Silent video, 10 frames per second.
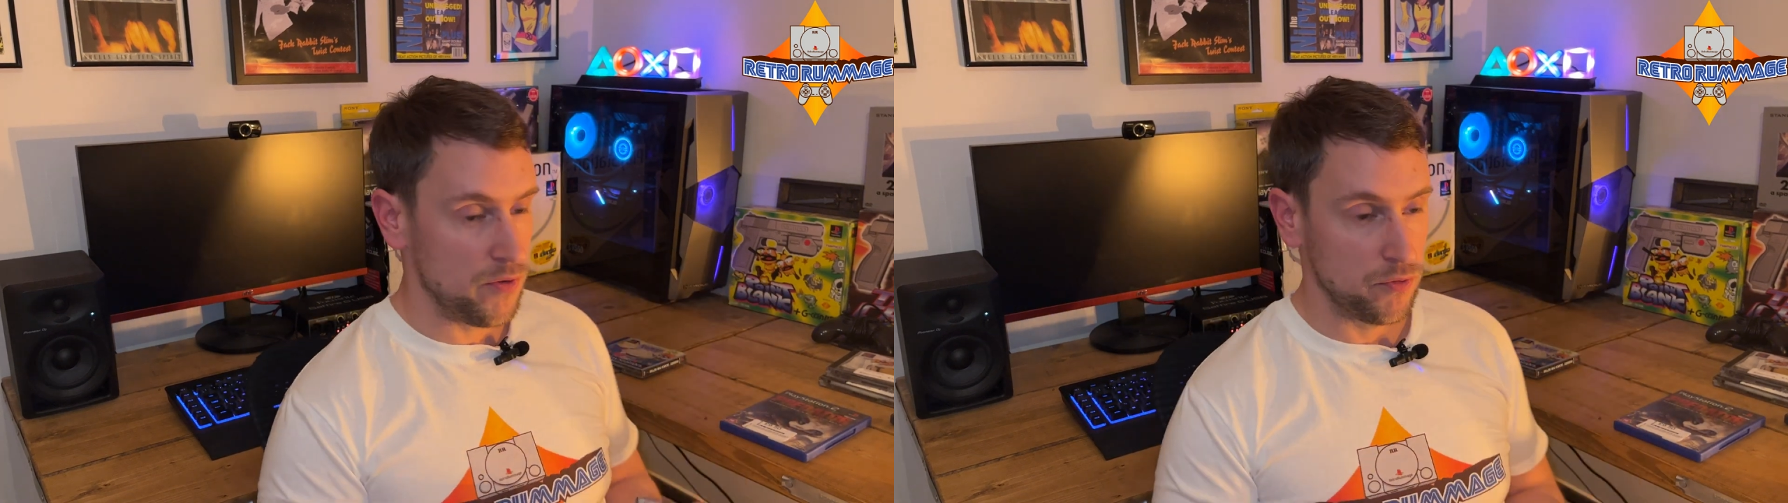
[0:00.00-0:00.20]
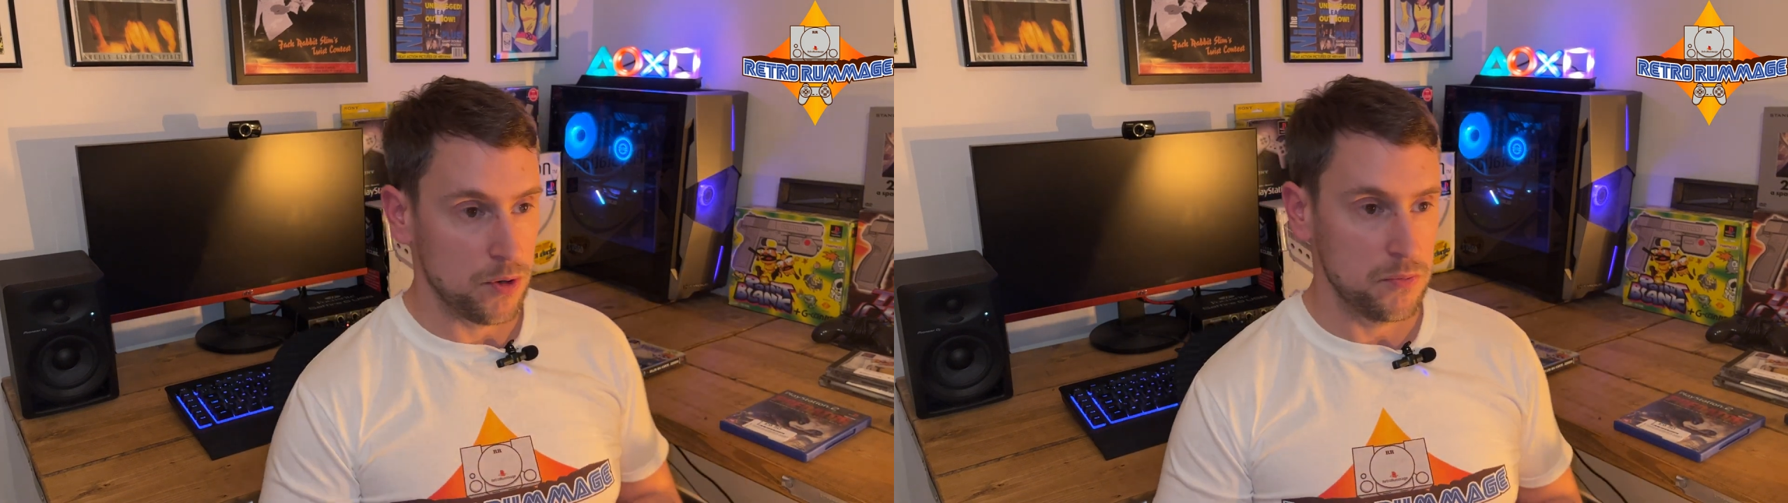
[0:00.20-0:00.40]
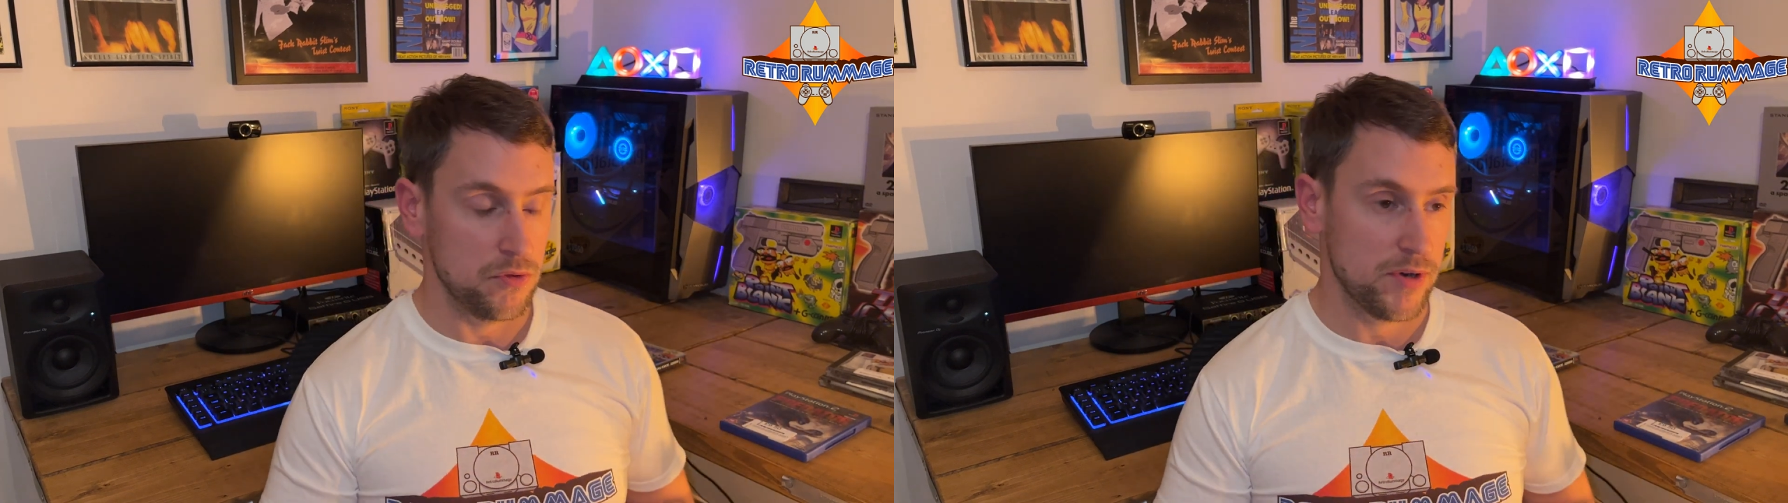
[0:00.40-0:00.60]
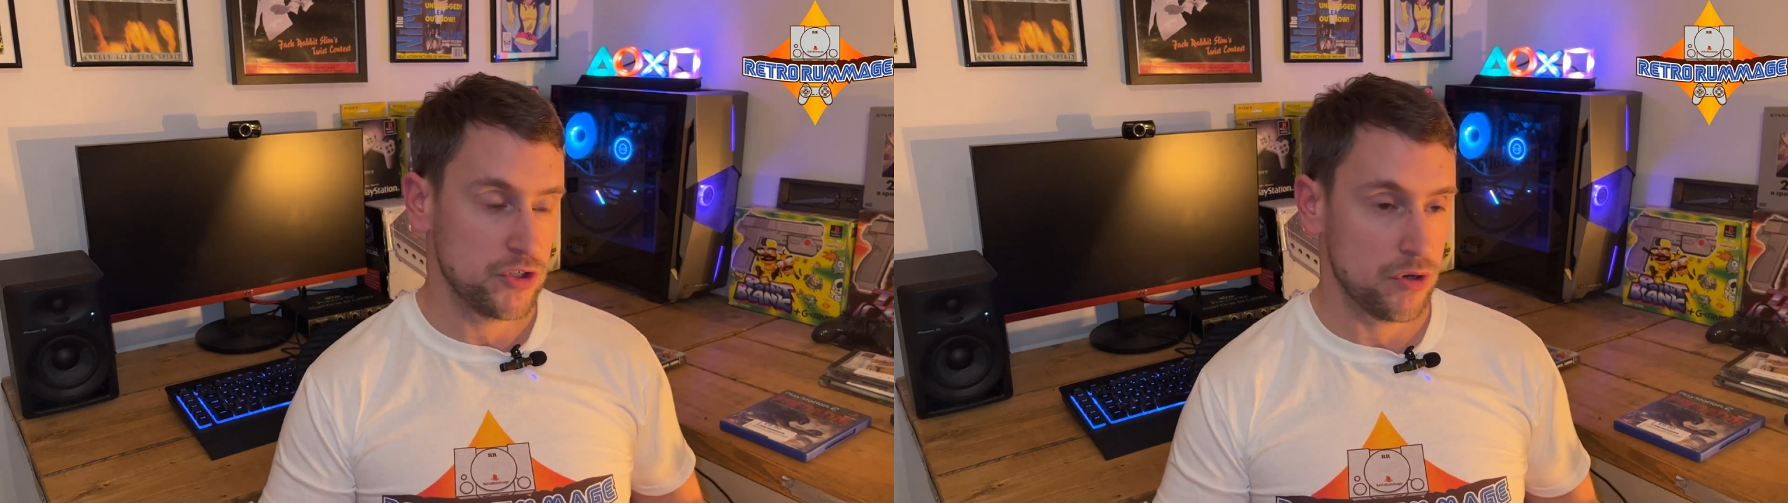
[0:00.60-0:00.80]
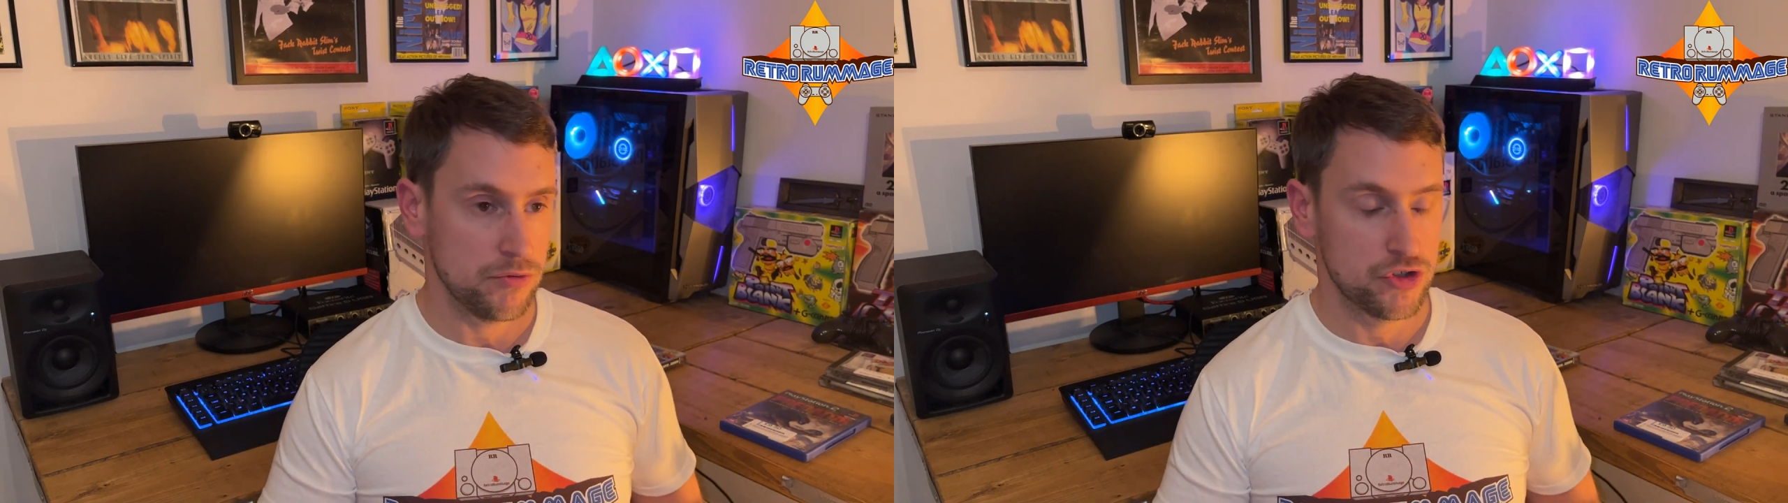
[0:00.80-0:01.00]
from the
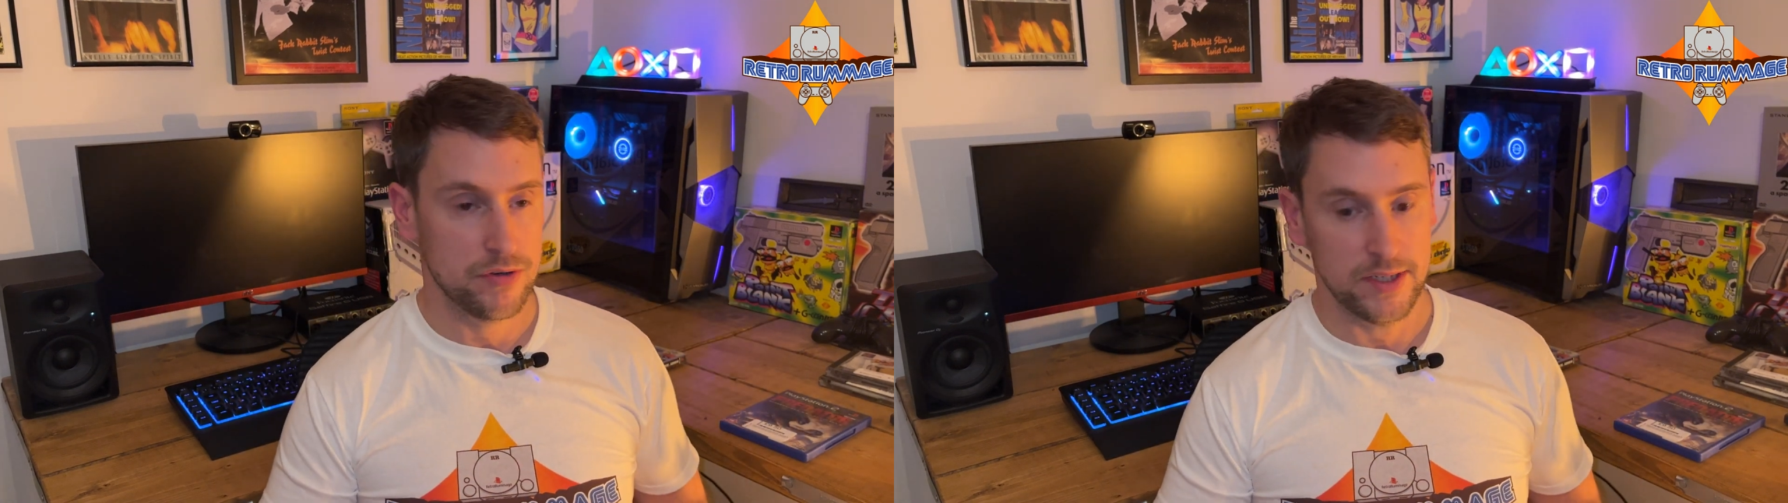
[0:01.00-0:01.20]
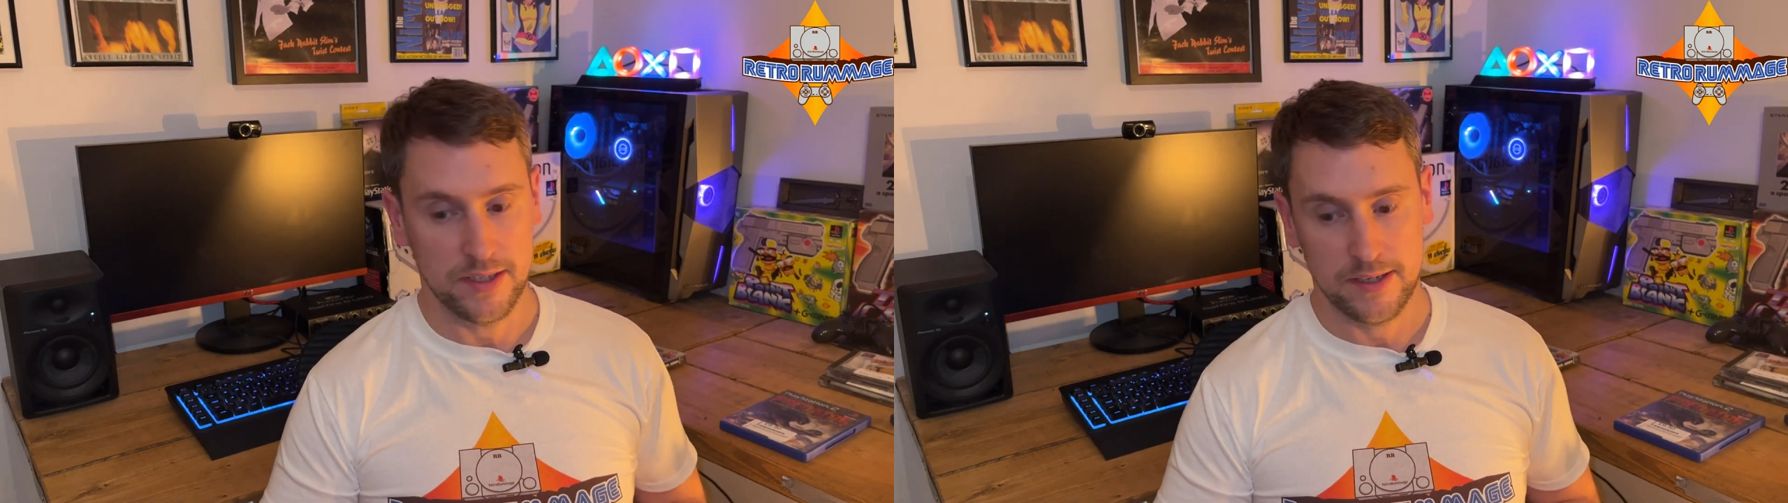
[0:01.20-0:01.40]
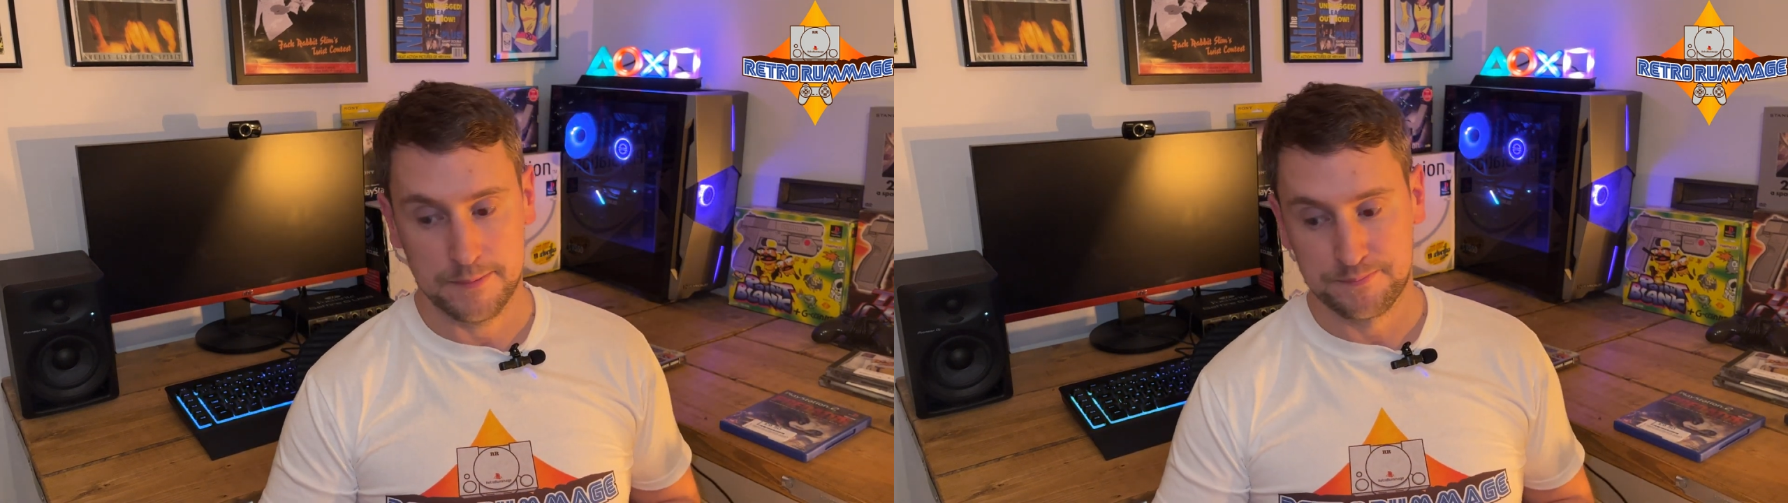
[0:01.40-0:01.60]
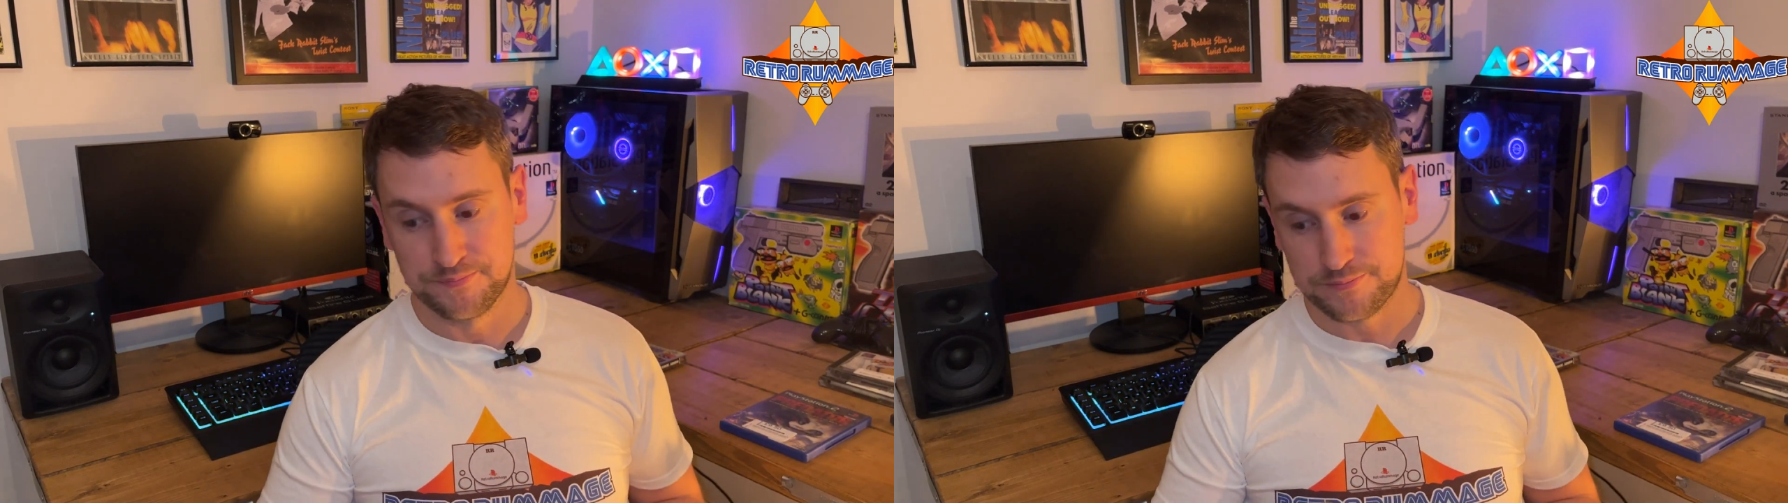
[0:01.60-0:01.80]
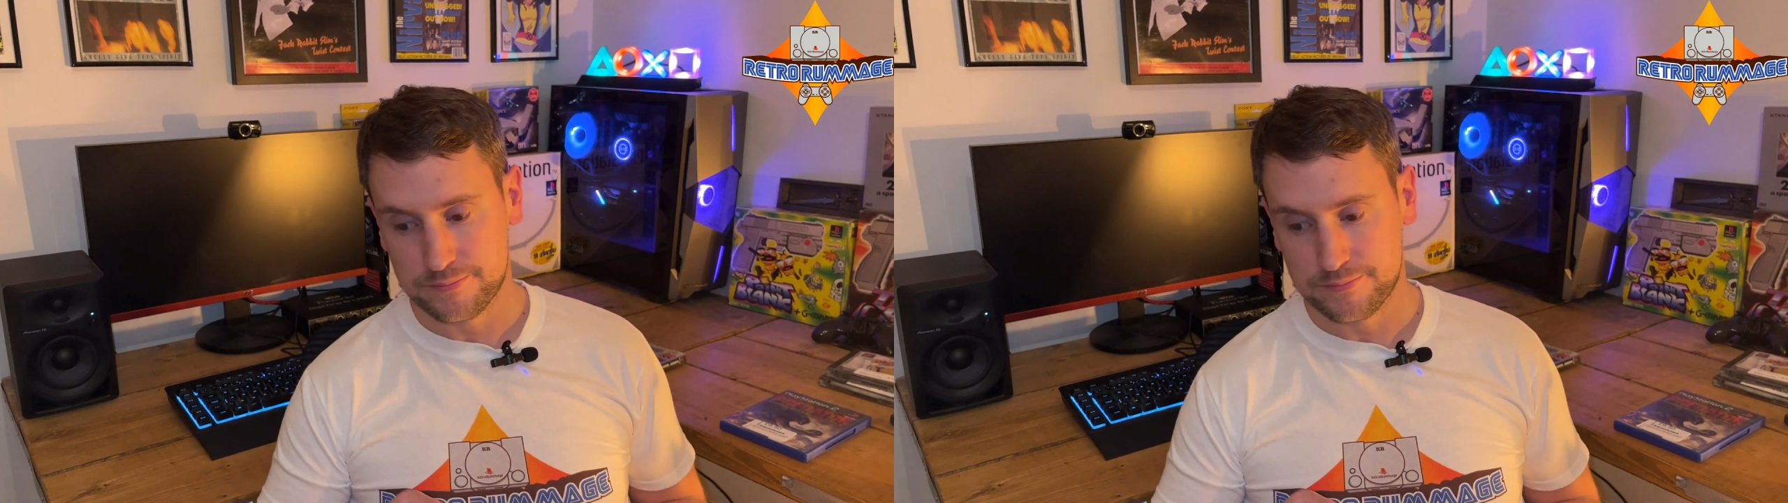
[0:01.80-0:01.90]
Retro Retreat. Now,